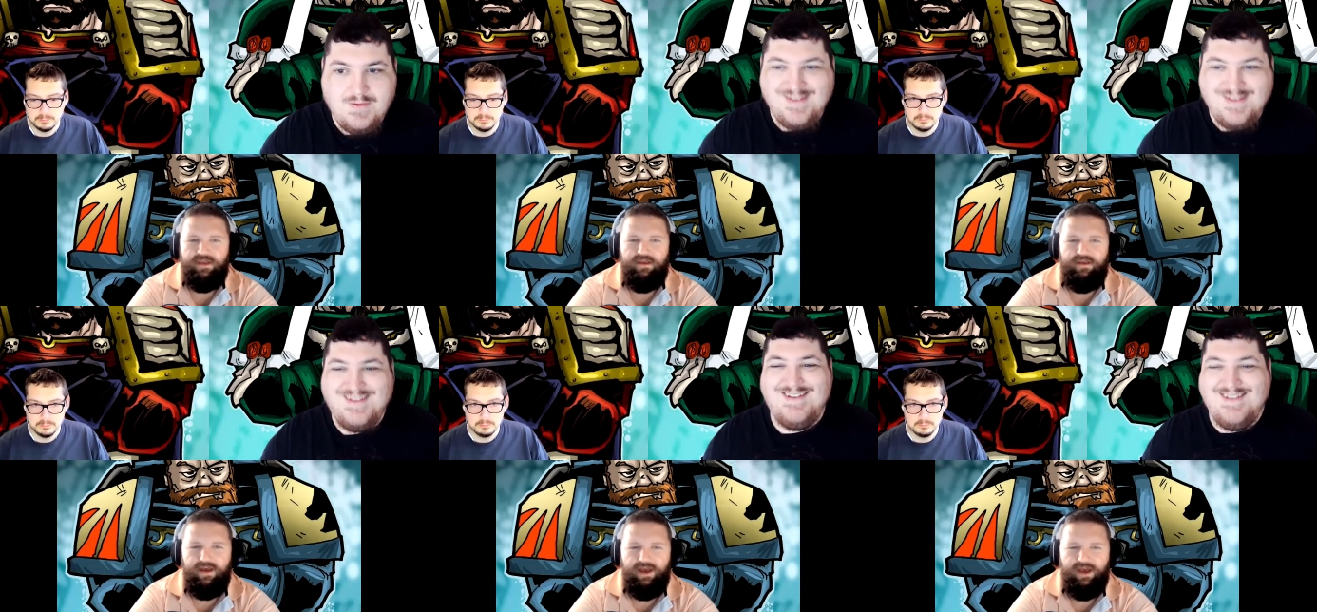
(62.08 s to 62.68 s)

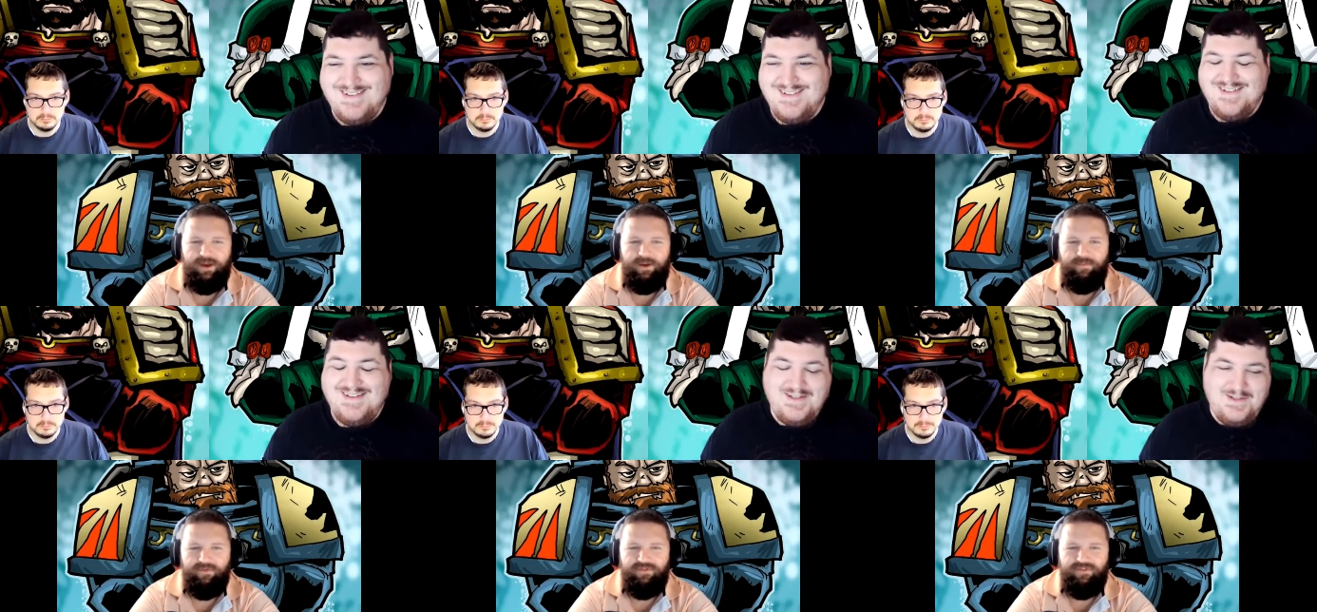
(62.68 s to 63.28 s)
Speaker 1: Um,
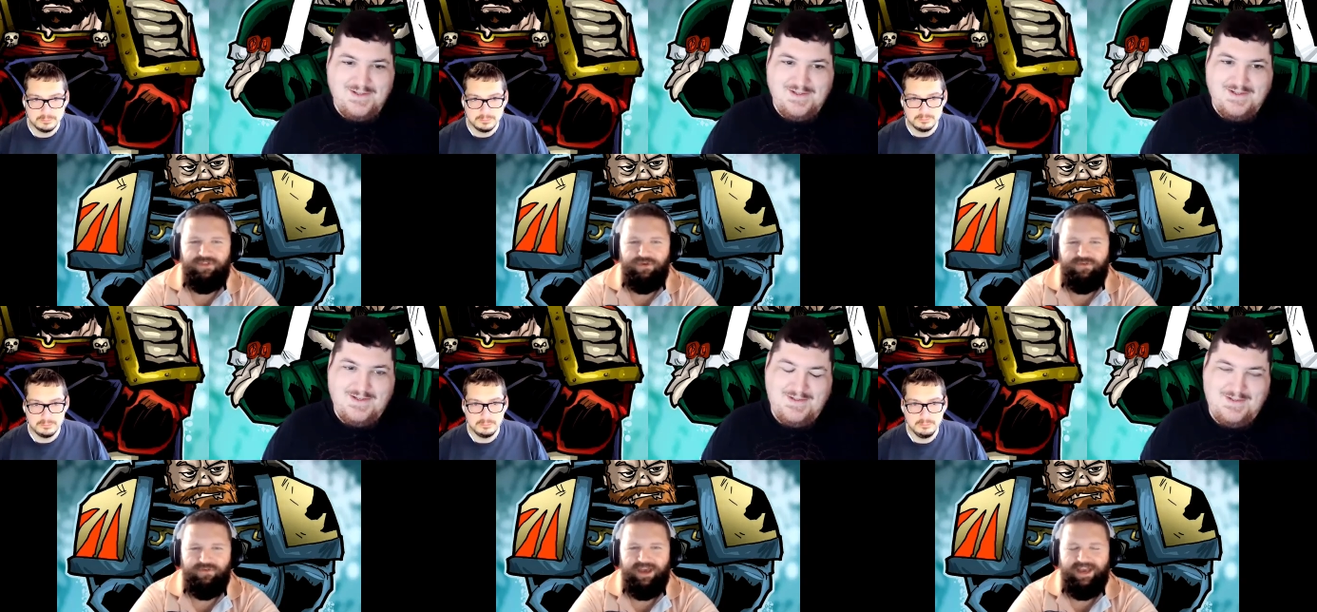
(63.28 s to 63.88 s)
you've
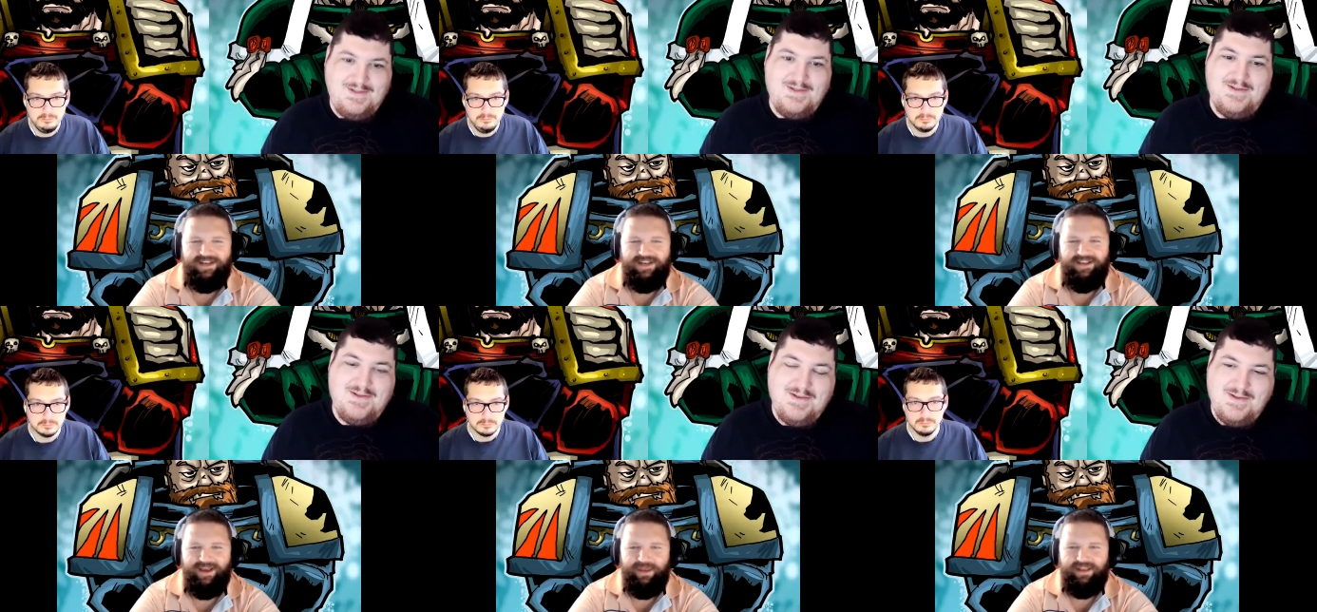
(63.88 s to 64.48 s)
got, I
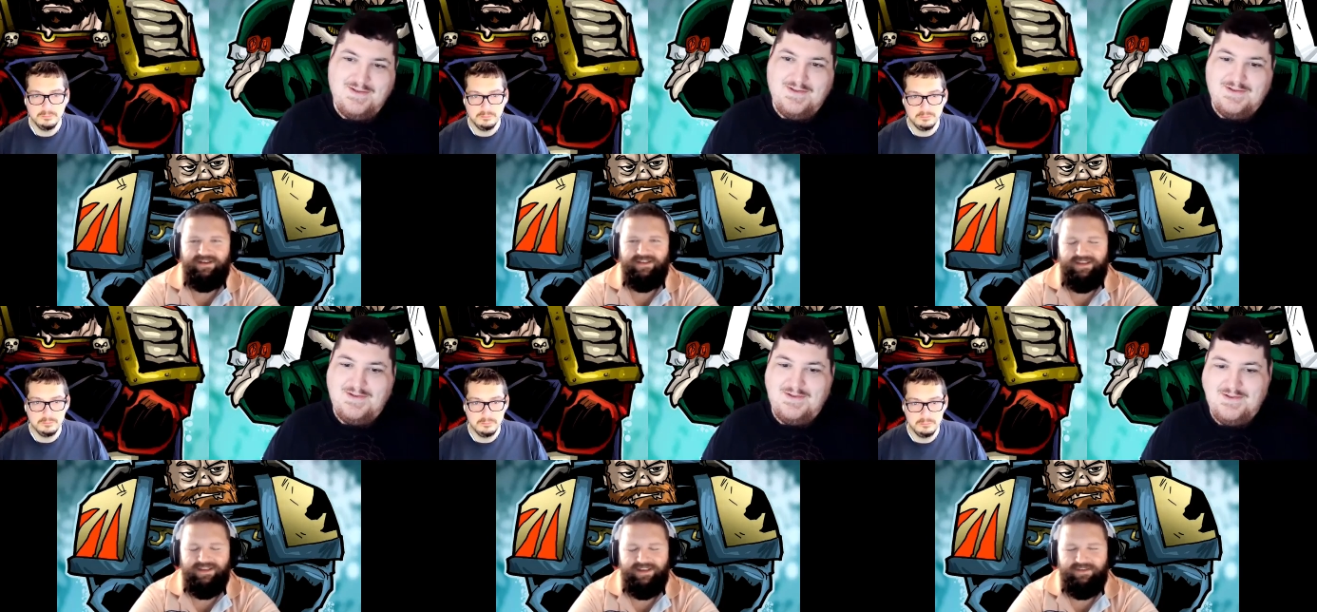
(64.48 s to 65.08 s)
mean,
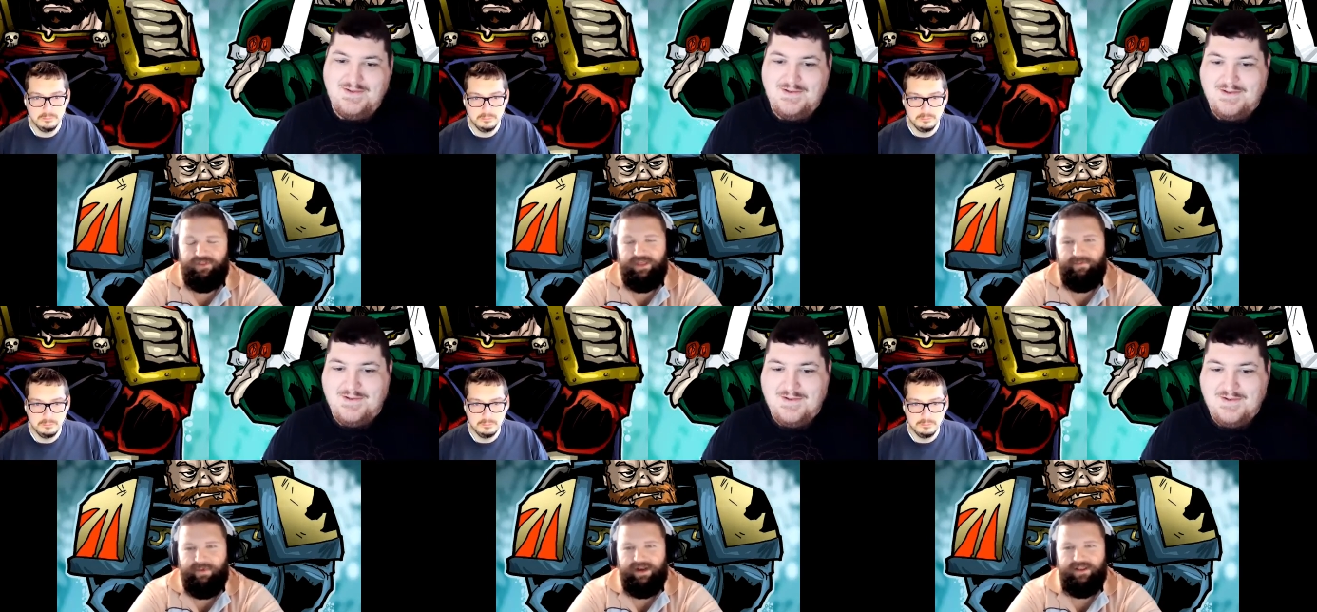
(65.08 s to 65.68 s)
if you think
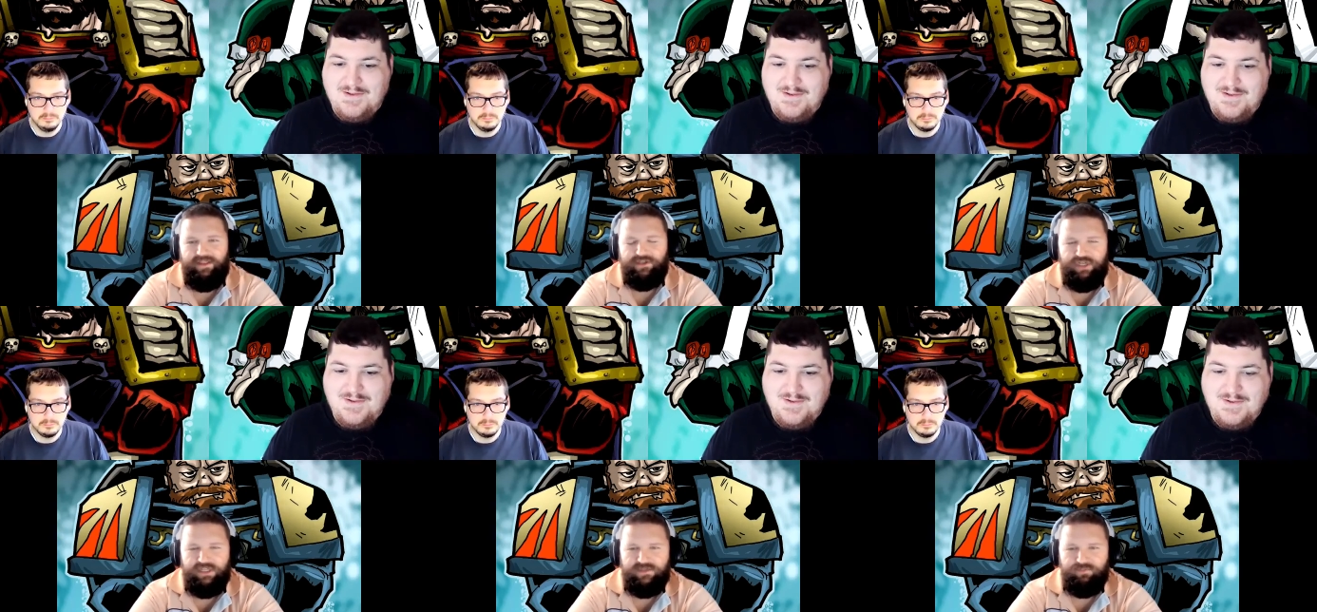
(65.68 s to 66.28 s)
about it, they
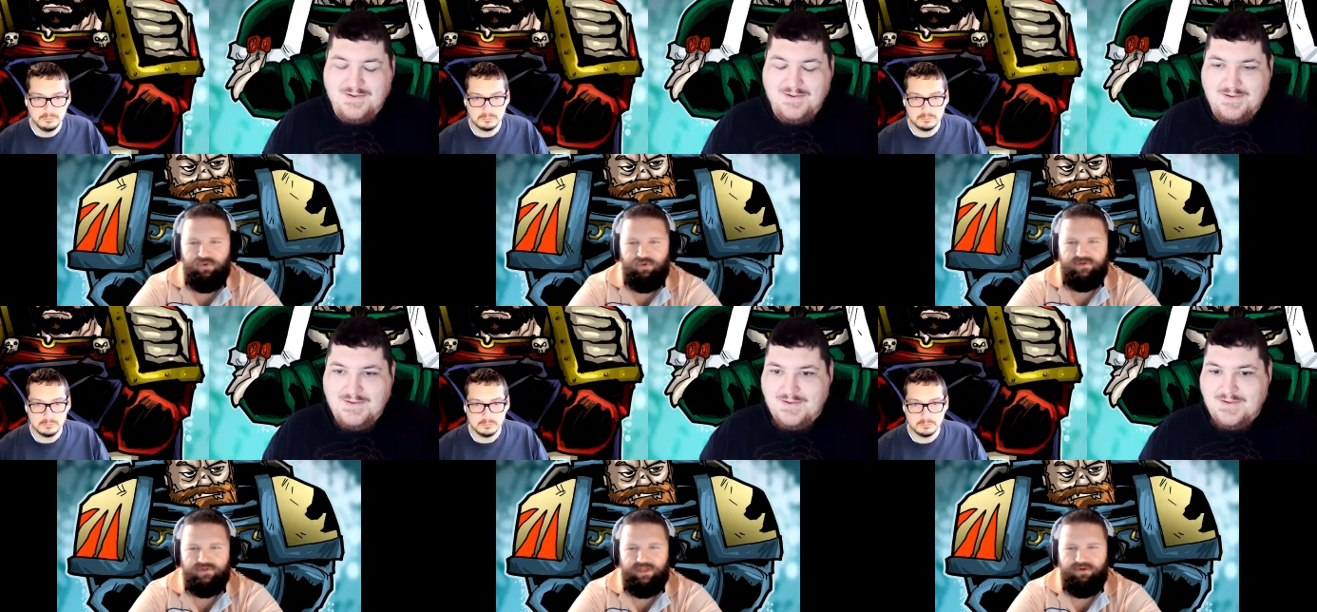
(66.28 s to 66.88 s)
shed
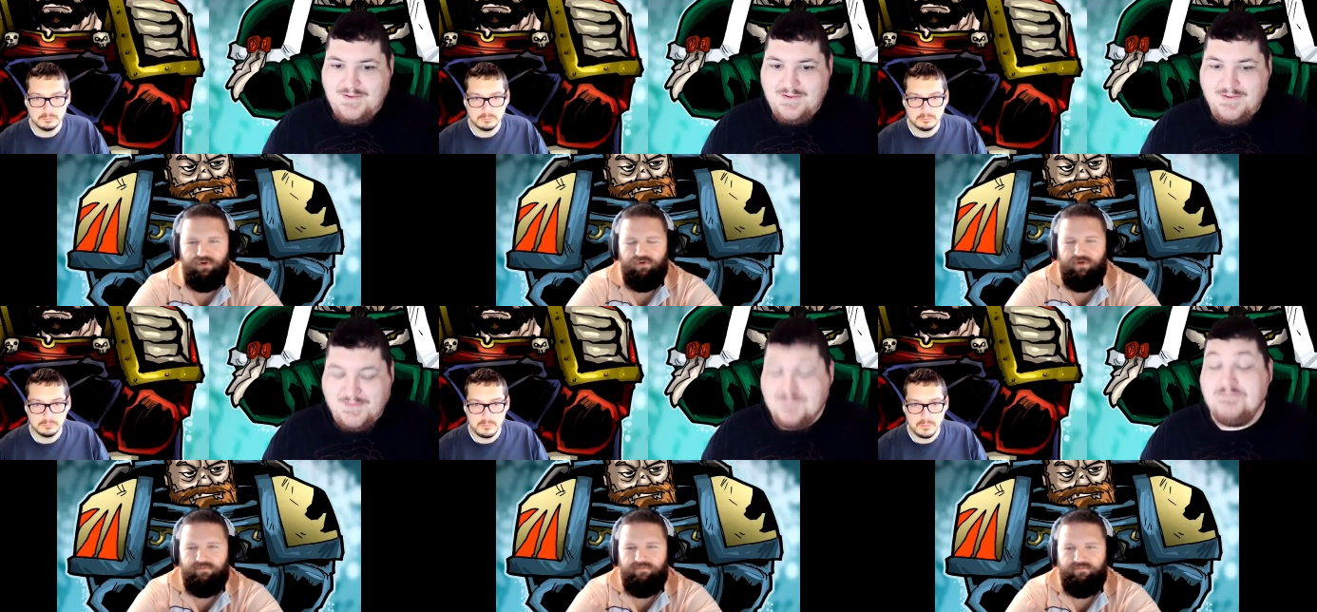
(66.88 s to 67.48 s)
spores. They grow
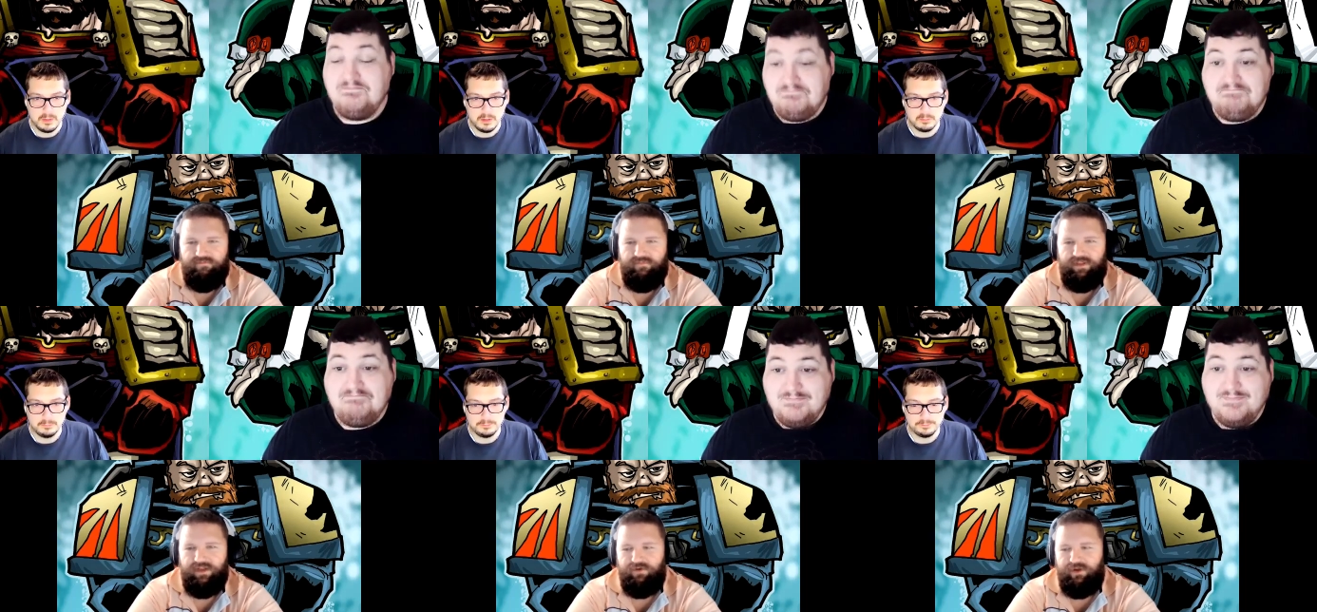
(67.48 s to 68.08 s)
in, you
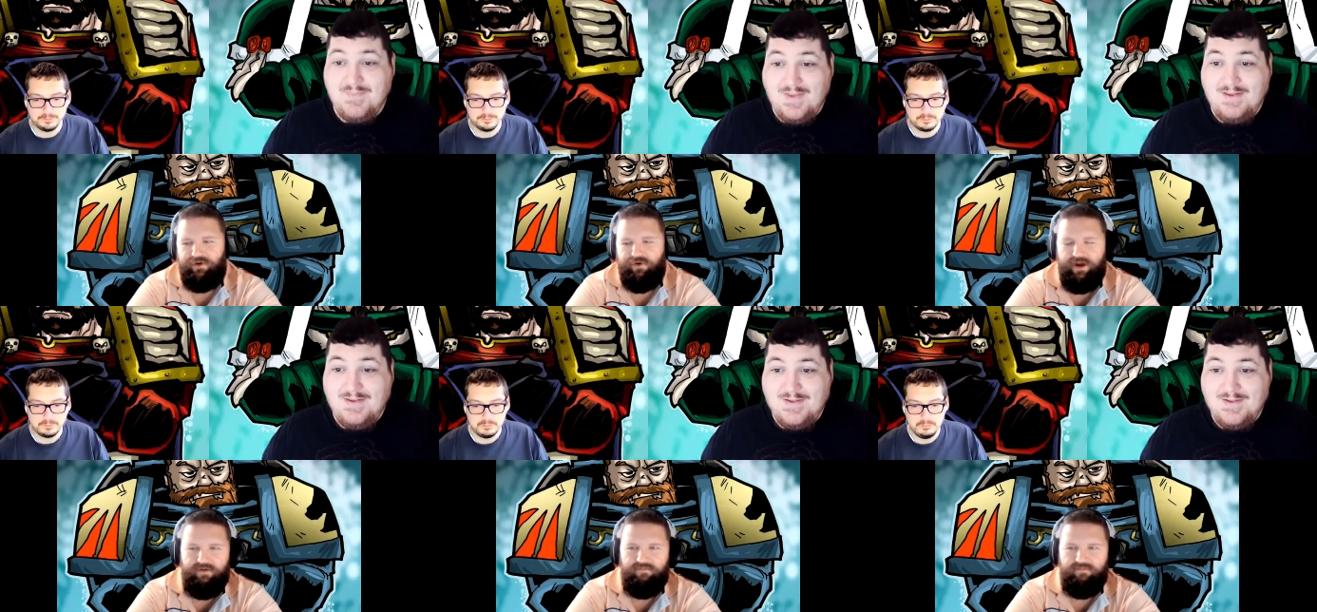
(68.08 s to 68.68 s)
know, underground